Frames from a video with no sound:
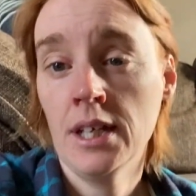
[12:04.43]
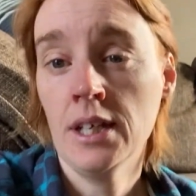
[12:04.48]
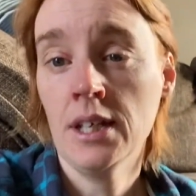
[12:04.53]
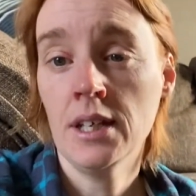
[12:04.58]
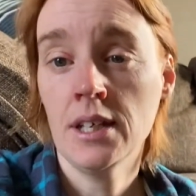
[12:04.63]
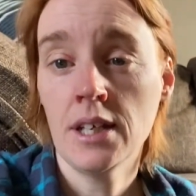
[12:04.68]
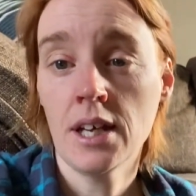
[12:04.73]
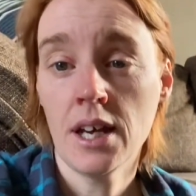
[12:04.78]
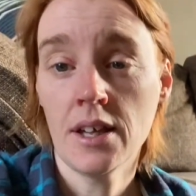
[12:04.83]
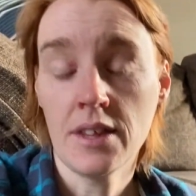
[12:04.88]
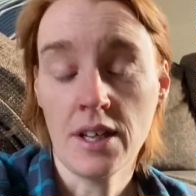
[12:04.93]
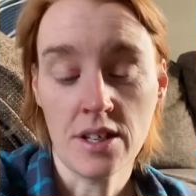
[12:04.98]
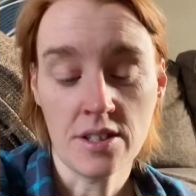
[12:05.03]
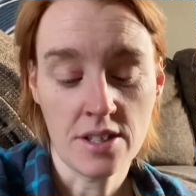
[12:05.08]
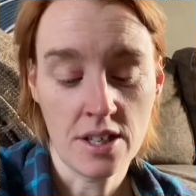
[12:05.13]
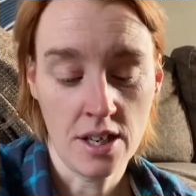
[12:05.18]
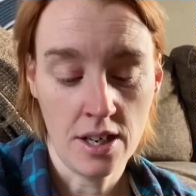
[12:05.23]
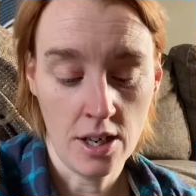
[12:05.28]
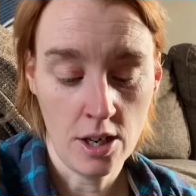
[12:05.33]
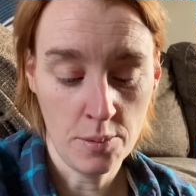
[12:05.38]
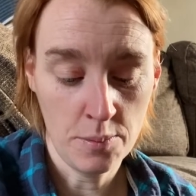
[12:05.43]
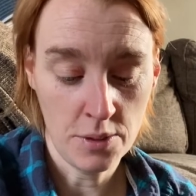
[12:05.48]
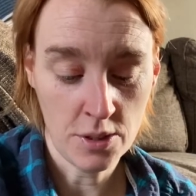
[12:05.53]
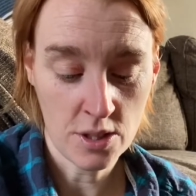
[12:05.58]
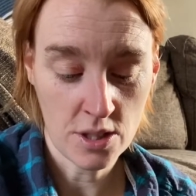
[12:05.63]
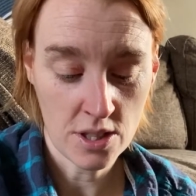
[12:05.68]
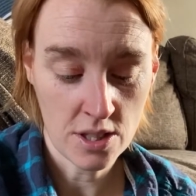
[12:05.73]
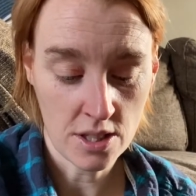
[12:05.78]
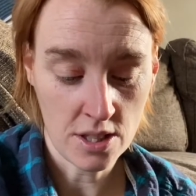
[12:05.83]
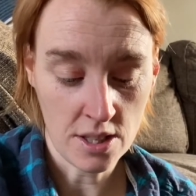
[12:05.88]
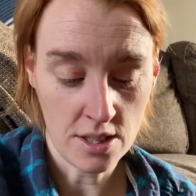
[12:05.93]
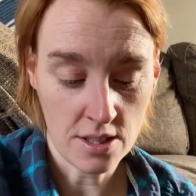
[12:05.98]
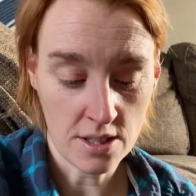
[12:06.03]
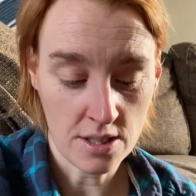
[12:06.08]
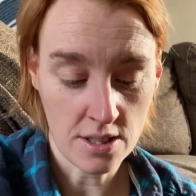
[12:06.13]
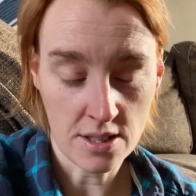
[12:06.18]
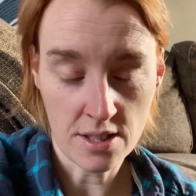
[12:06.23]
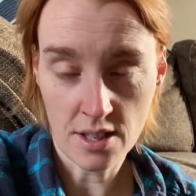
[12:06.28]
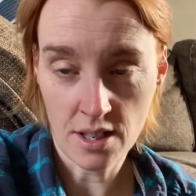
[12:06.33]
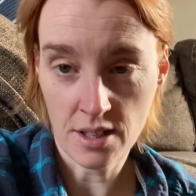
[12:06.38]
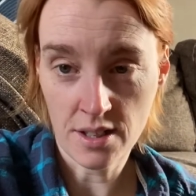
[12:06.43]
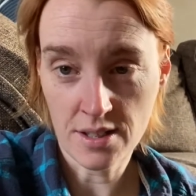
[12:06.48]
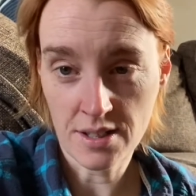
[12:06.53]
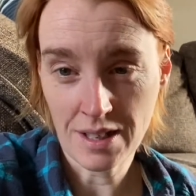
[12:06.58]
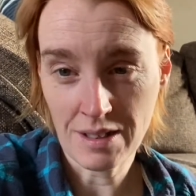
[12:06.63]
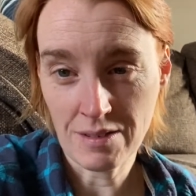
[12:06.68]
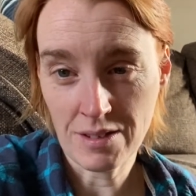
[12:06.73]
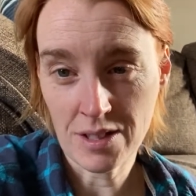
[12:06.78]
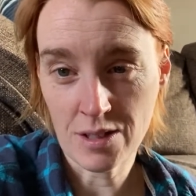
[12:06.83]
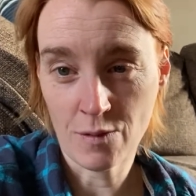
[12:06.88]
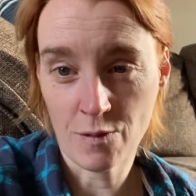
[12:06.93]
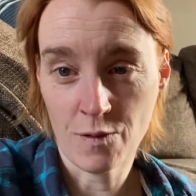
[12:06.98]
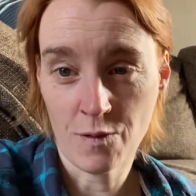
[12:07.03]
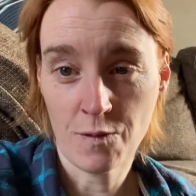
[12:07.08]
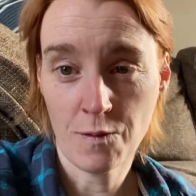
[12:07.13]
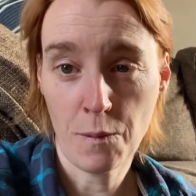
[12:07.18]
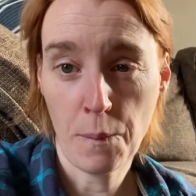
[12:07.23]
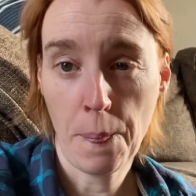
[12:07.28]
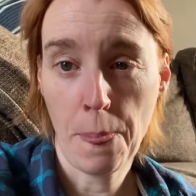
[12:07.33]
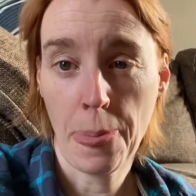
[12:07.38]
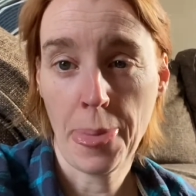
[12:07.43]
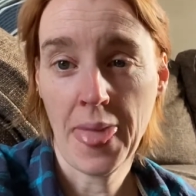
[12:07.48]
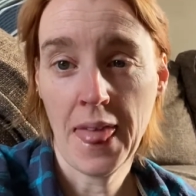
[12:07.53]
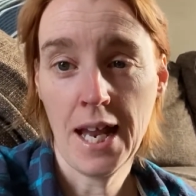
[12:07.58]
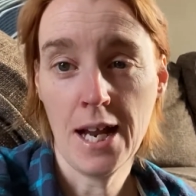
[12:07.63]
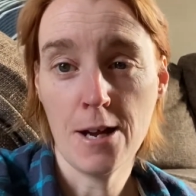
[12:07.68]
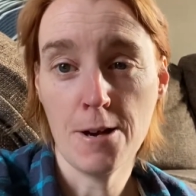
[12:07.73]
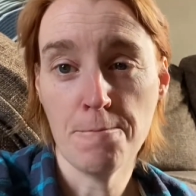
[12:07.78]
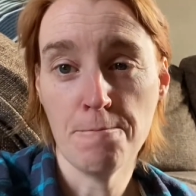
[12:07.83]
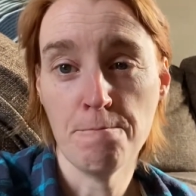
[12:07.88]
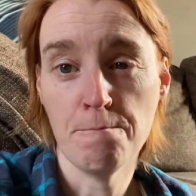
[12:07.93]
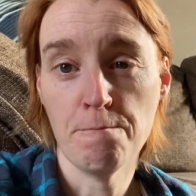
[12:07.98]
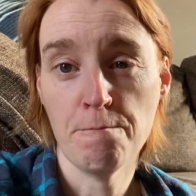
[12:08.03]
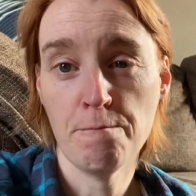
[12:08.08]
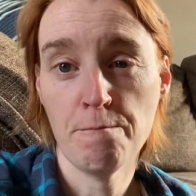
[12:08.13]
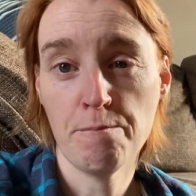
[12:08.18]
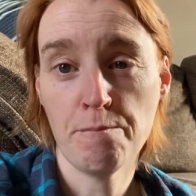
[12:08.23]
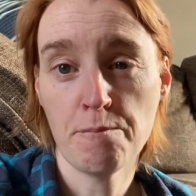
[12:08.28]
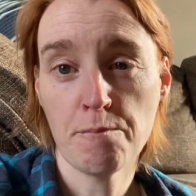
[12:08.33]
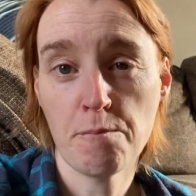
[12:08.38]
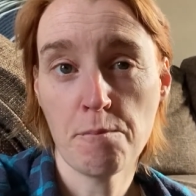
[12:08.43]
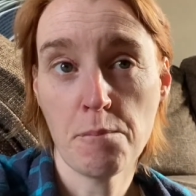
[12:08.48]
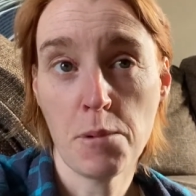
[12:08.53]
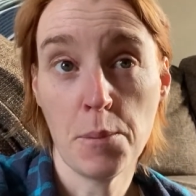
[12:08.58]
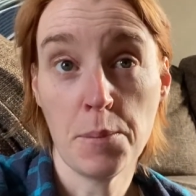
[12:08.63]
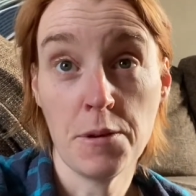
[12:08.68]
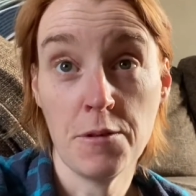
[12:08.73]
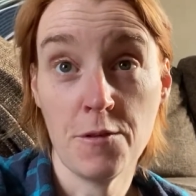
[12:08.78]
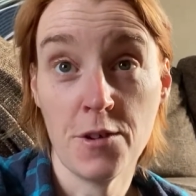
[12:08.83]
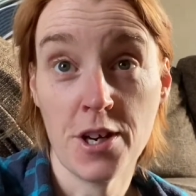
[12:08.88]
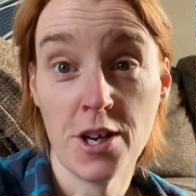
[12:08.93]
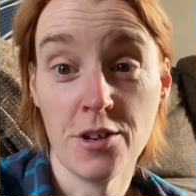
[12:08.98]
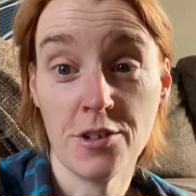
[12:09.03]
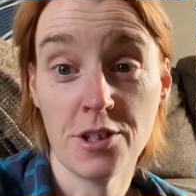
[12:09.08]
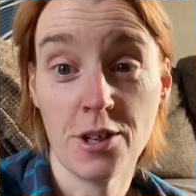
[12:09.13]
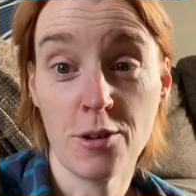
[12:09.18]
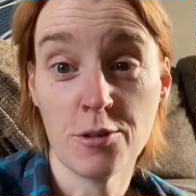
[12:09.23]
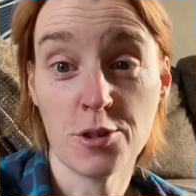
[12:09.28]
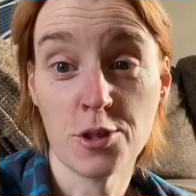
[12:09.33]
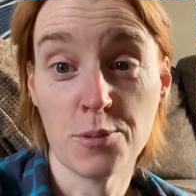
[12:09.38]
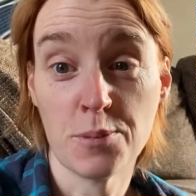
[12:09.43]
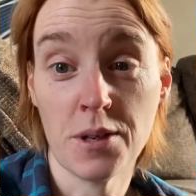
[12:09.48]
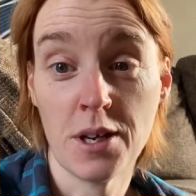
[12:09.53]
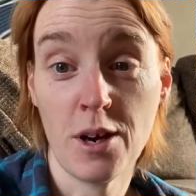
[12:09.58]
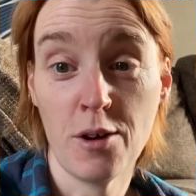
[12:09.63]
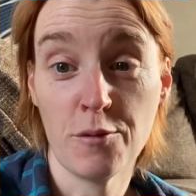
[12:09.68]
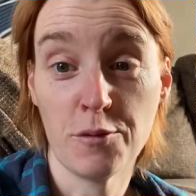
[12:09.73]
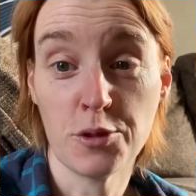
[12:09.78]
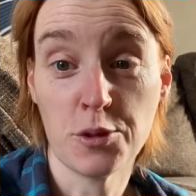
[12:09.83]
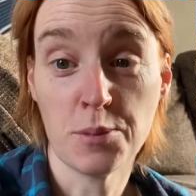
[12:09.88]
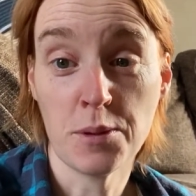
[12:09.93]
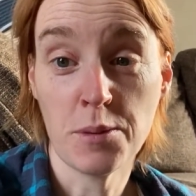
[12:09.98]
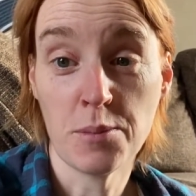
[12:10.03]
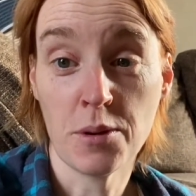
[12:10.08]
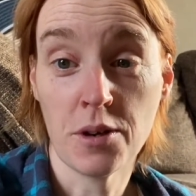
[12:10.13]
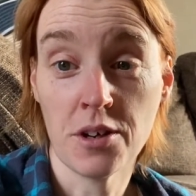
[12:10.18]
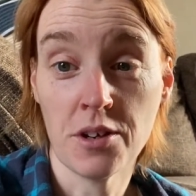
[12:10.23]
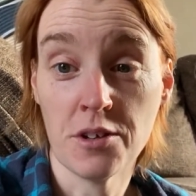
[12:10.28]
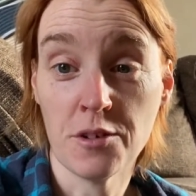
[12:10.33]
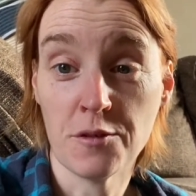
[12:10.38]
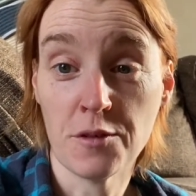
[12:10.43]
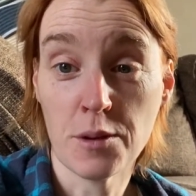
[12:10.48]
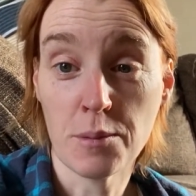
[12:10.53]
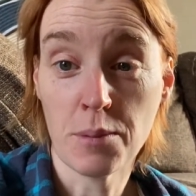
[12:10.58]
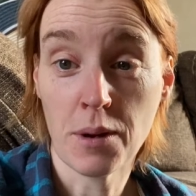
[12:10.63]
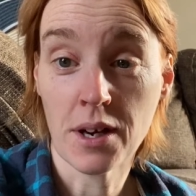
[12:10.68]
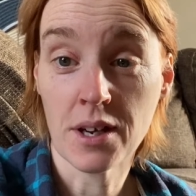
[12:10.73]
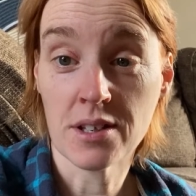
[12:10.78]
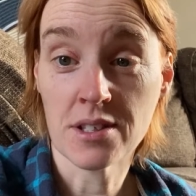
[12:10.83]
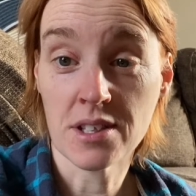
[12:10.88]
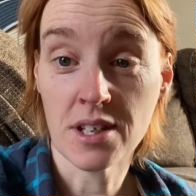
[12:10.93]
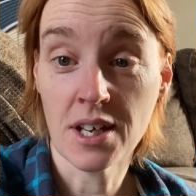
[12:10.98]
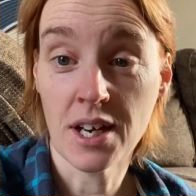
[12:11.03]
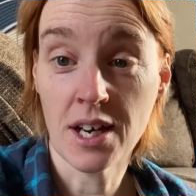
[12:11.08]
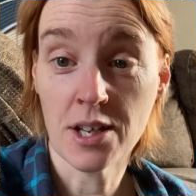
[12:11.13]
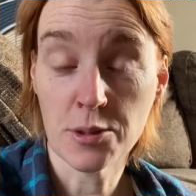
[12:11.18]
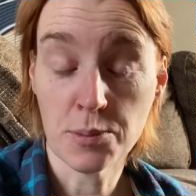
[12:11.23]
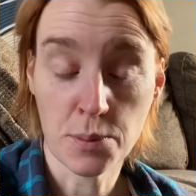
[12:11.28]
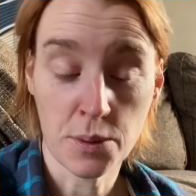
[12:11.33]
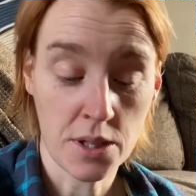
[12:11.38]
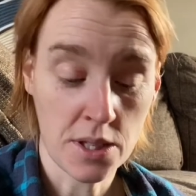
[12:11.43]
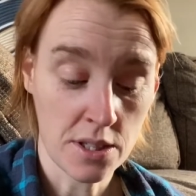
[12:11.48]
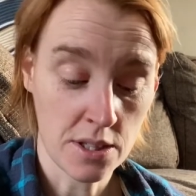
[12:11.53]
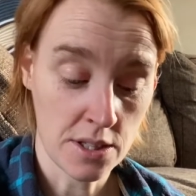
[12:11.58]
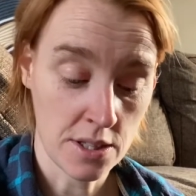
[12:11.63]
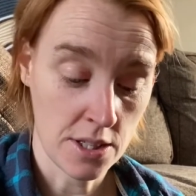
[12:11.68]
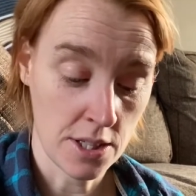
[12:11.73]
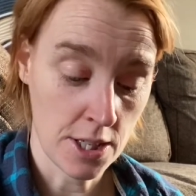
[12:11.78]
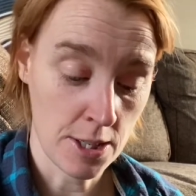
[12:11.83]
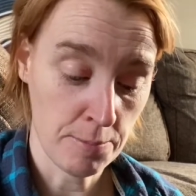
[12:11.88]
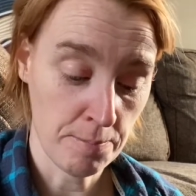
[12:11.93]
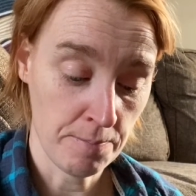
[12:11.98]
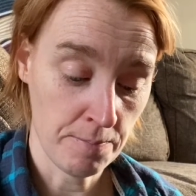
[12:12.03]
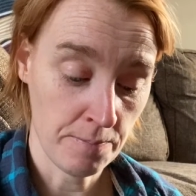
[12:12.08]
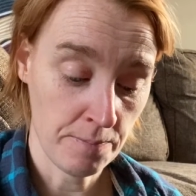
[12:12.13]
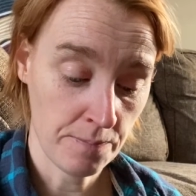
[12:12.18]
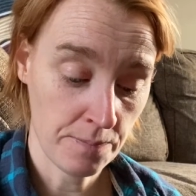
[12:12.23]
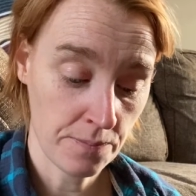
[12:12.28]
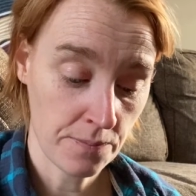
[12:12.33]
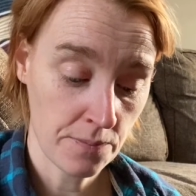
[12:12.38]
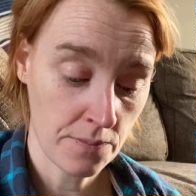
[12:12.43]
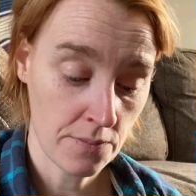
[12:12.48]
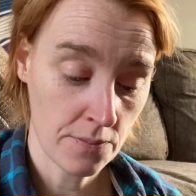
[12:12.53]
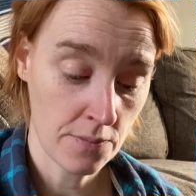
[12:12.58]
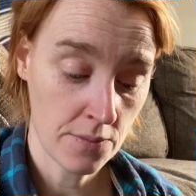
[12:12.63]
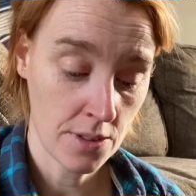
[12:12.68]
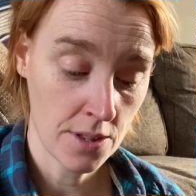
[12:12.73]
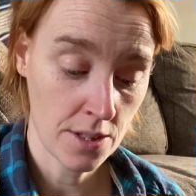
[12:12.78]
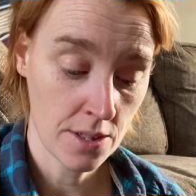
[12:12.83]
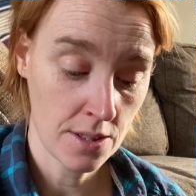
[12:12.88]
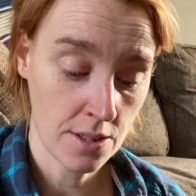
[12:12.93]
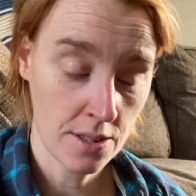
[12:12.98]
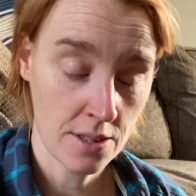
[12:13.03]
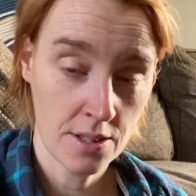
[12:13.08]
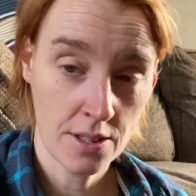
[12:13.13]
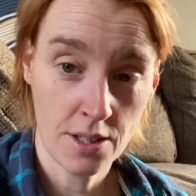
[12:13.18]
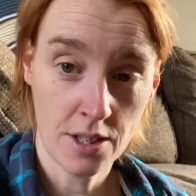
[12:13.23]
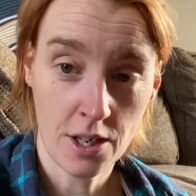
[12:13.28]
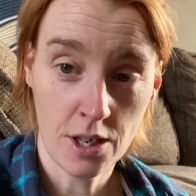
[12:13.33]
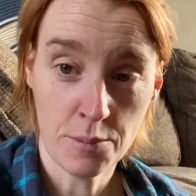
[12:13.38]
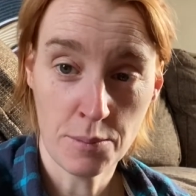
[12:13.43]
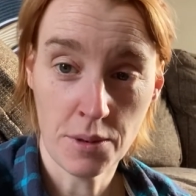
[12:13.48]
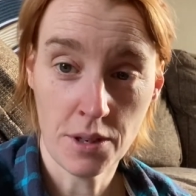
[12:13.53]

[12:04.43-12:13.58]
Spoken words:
Yeah, and that's it. I hope this kind of series of puppy video diaries has been helpful to people. I know the feedback is that it has been, and I hope